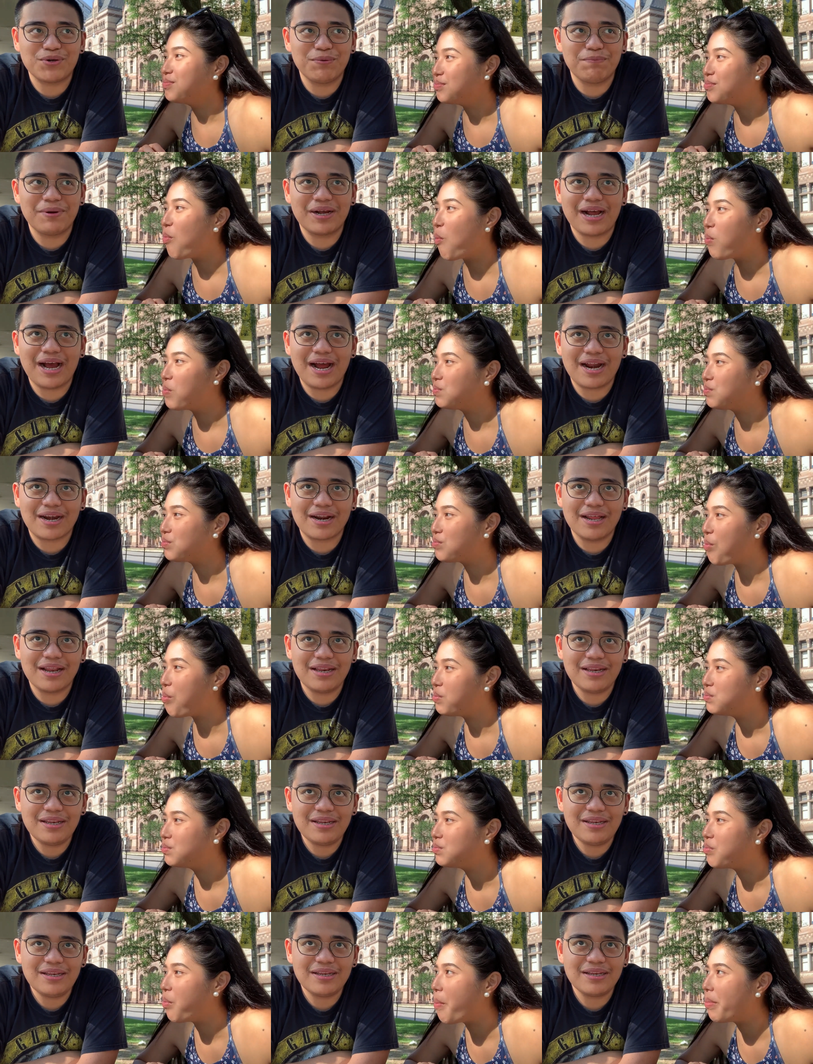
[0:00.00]
Speaker 1: kong
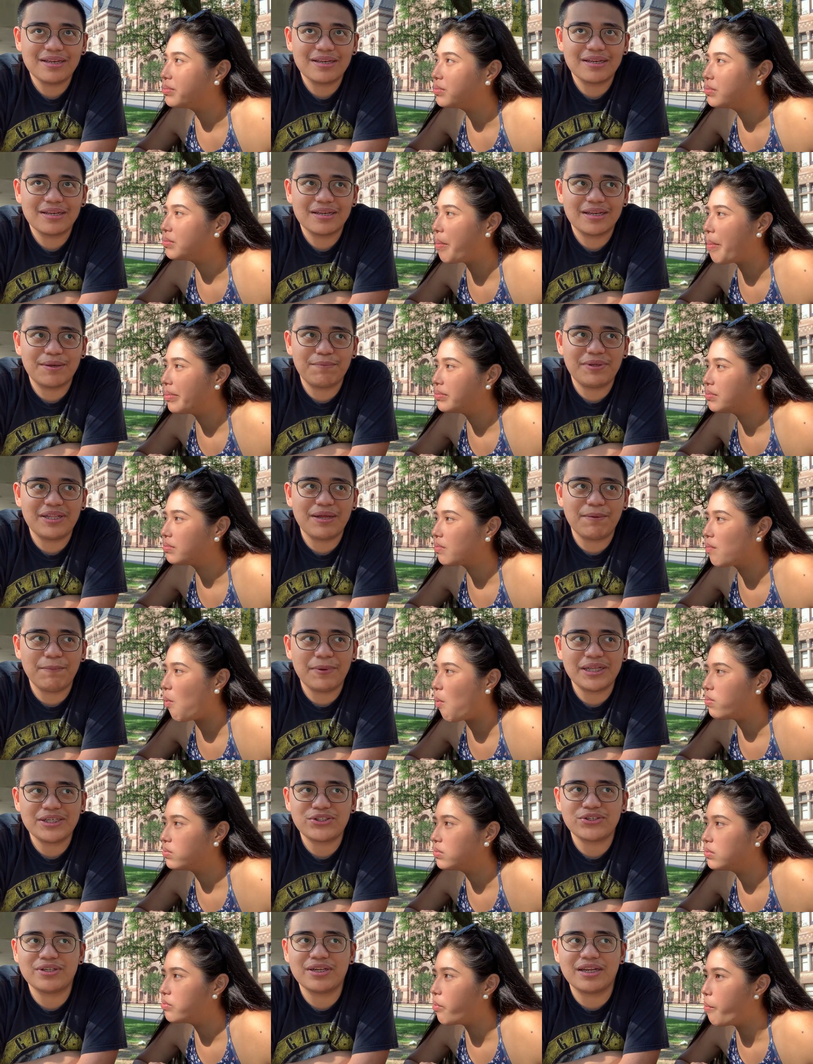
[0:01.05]
mag-aral. I mean,
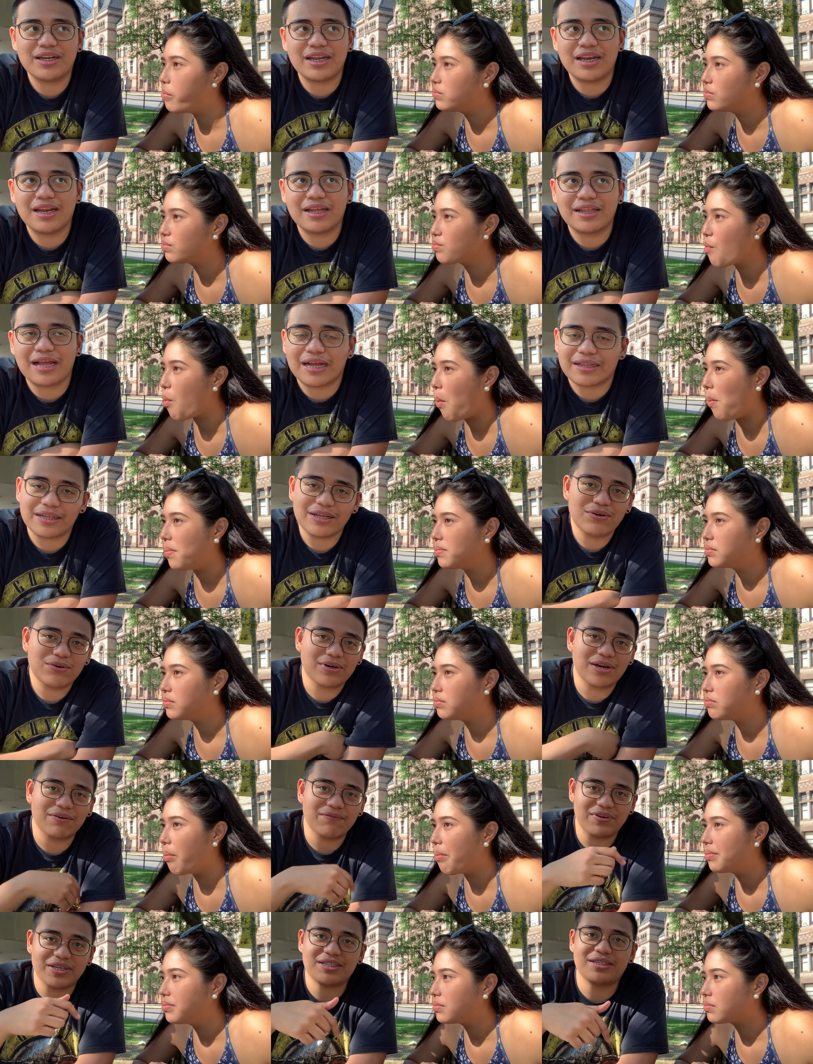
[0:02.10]
na-mention na nila dati nung
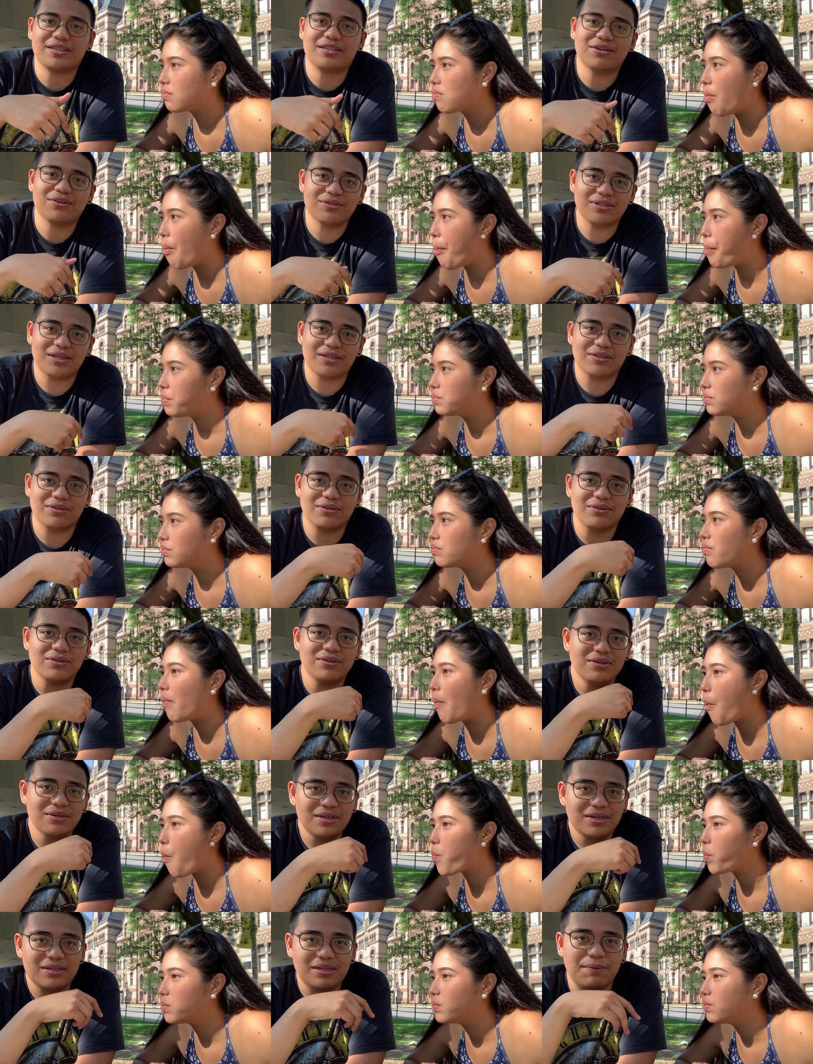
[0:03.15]
nag-visit ako dito.
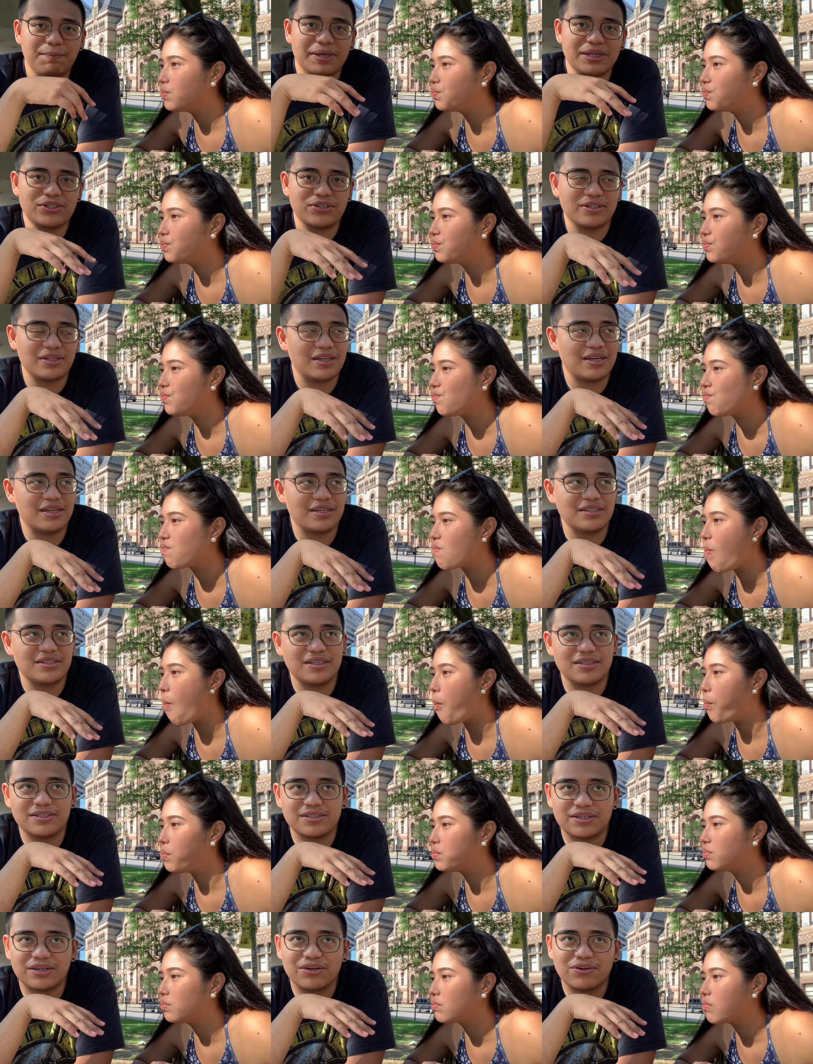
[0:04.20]
Na-mention na rin
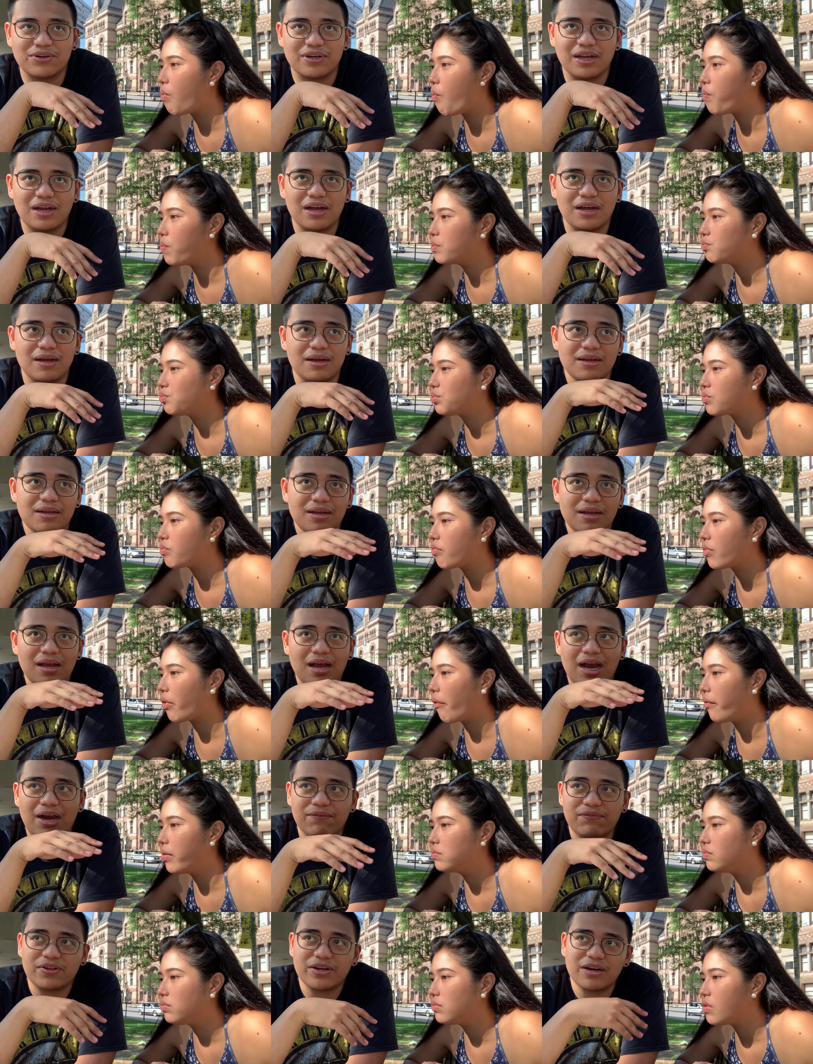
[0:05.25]
sister ko na
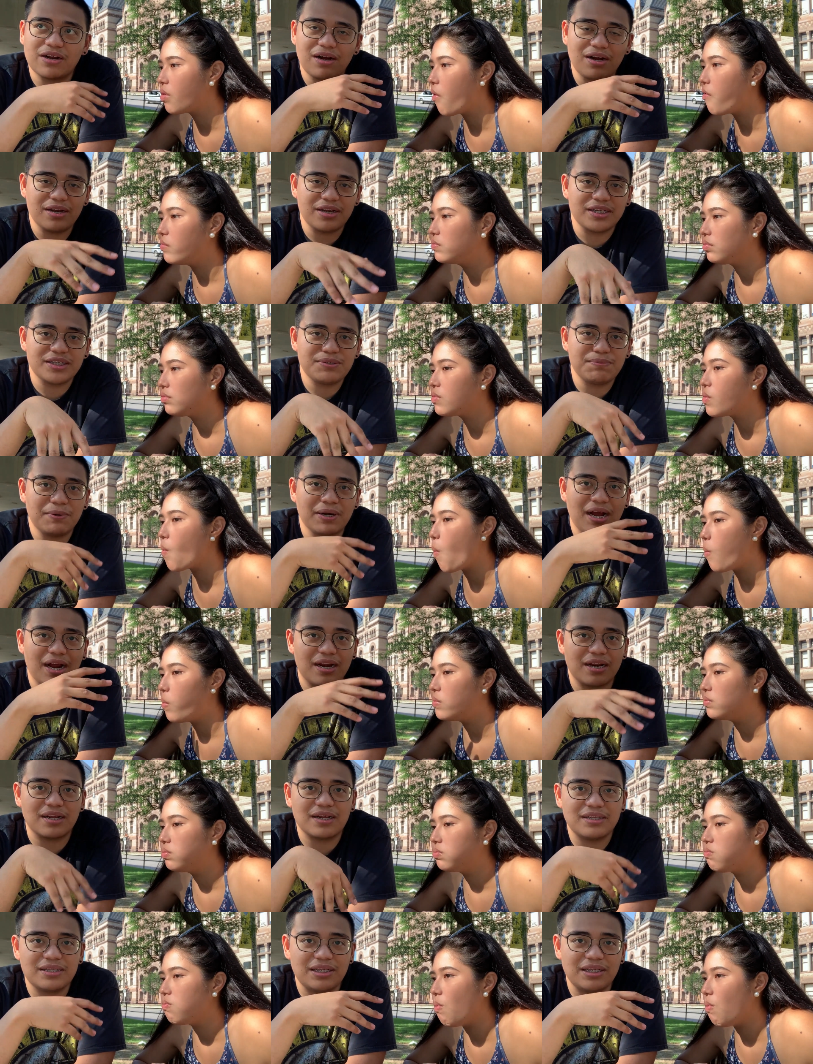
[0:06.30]
after college mag-aral ka